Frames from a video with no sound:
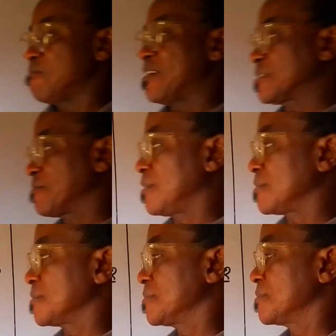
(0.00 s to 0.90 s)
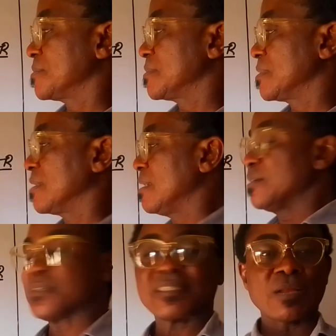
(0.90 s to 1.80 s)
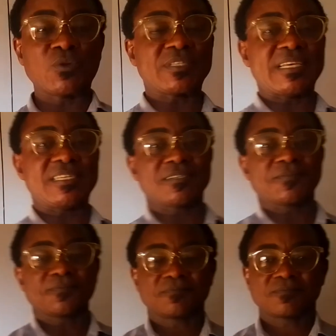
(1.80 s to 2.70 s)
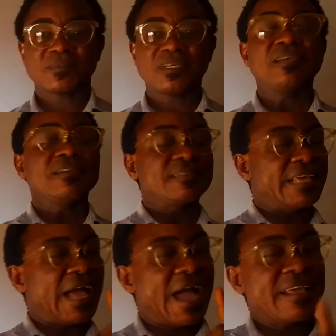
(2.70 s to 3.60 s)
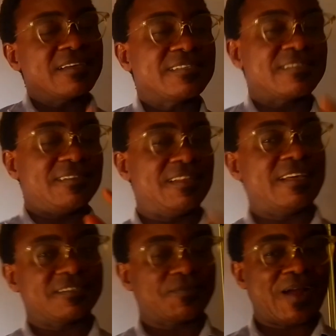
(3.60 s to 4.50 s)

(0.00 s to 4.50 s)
First of all, salutation. The IELTS letter